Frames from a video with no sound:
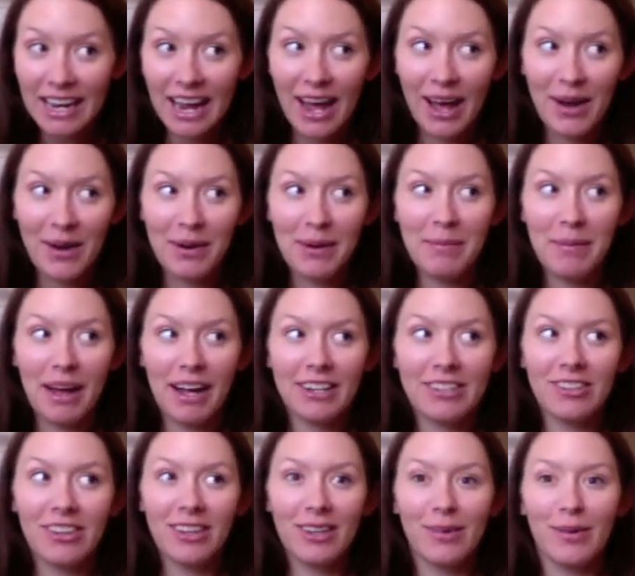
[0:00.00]
now, I'm
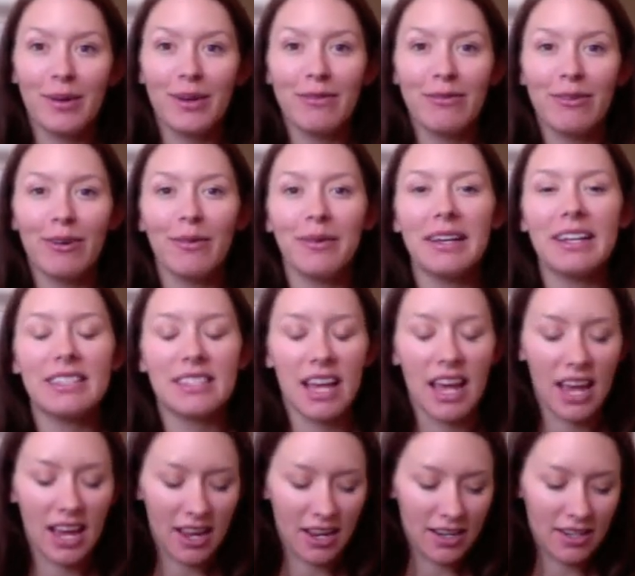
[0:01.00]
actually 24 weeks
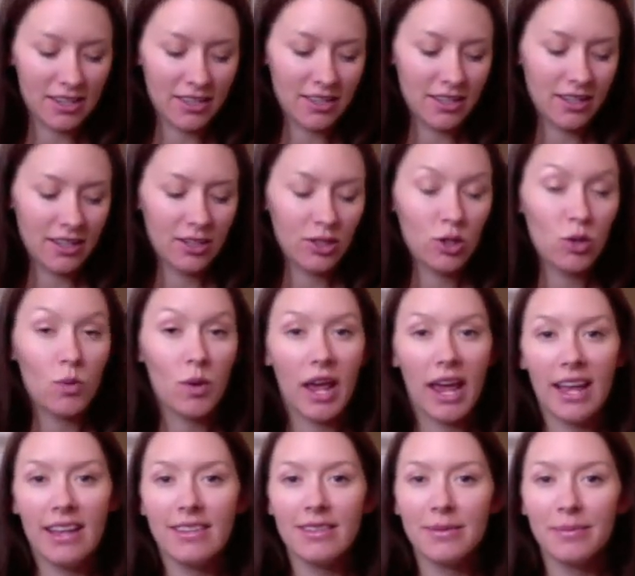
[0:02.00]
and two
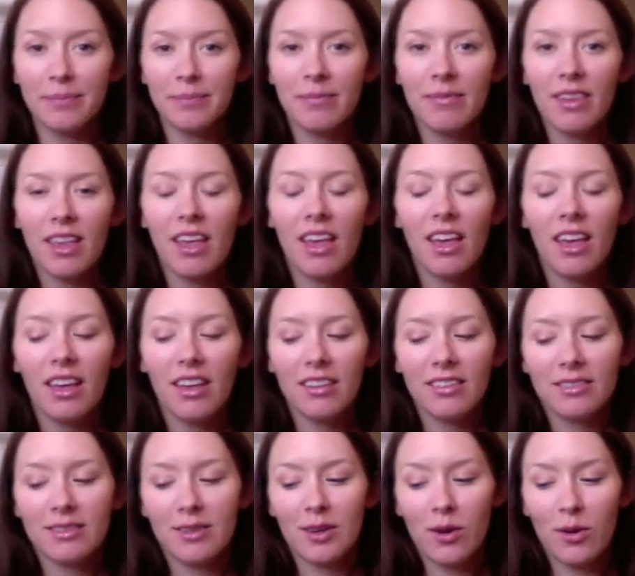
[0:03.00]
days,
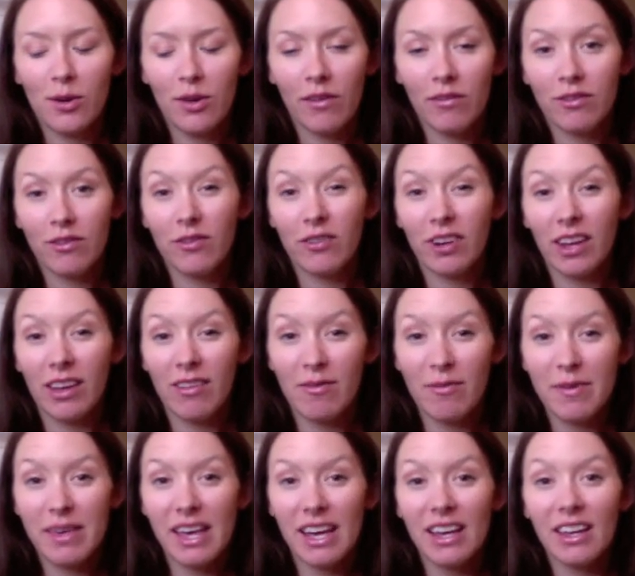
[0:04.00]
so you'll have to
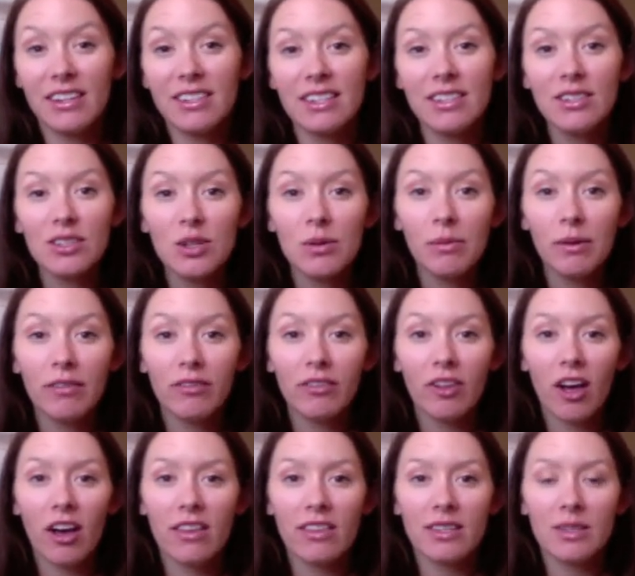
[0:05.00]
forgive me. I didn't do my
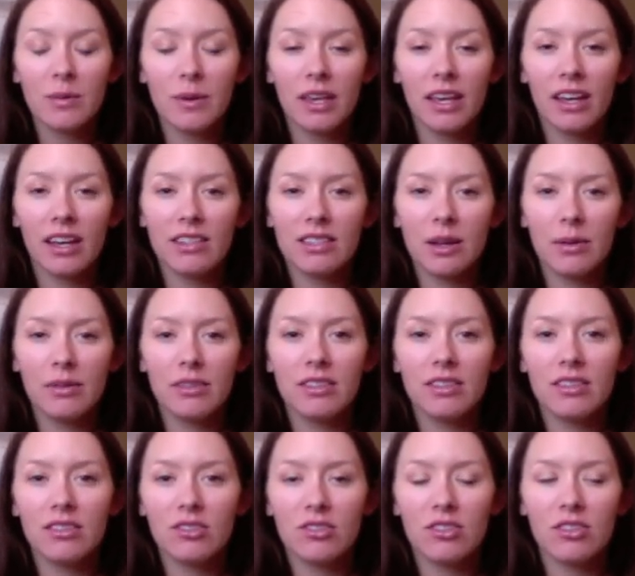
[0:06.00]
vlog this weekend because I
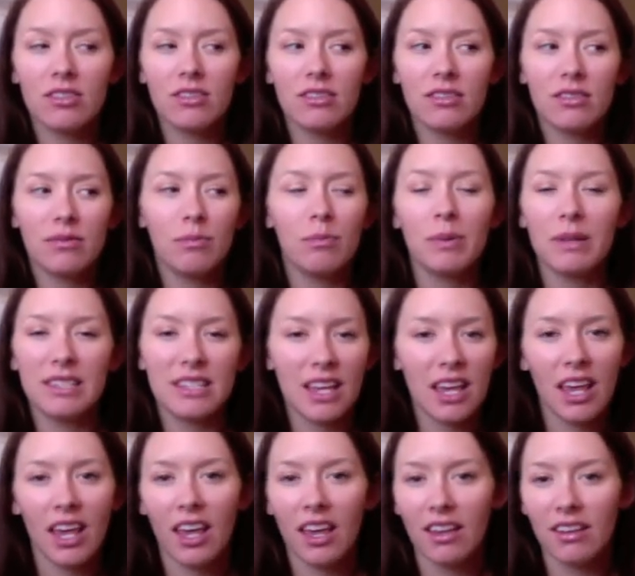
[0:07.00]
was just
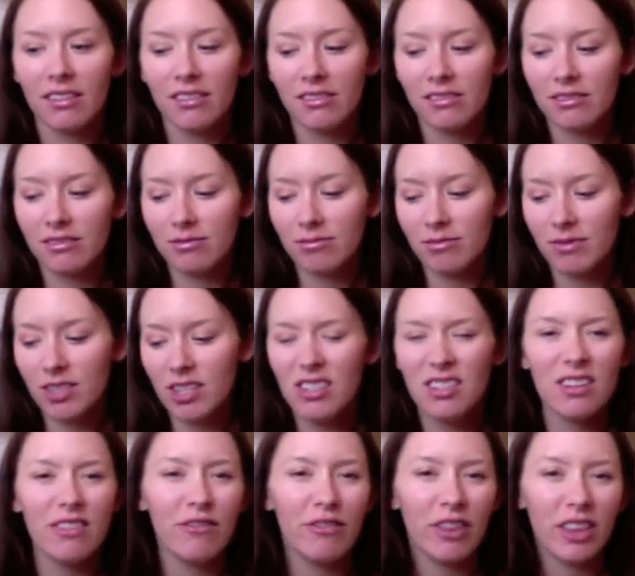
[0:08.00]
busy and just
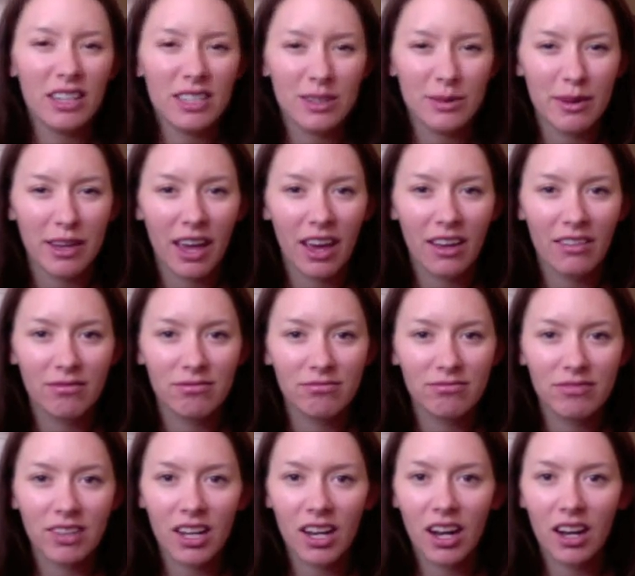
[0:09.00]
didn't feel like doing
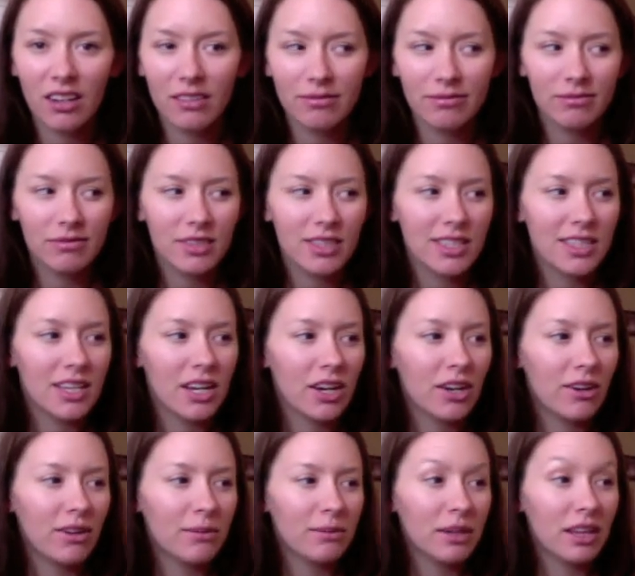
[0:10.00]
it, you know? So
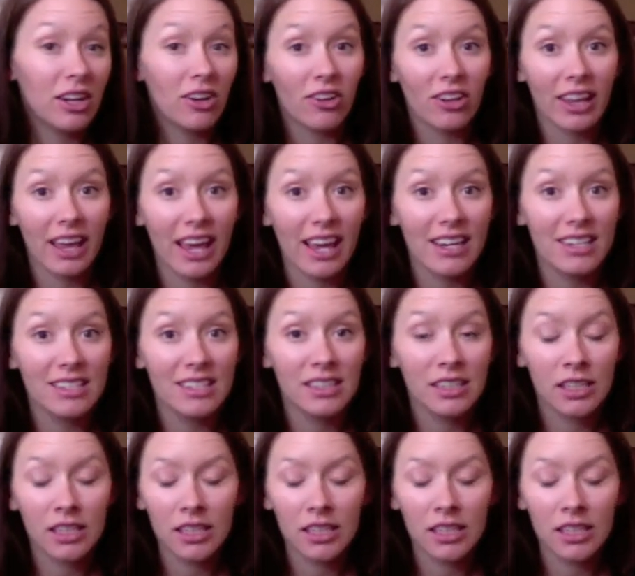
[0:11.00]
I'm a little late.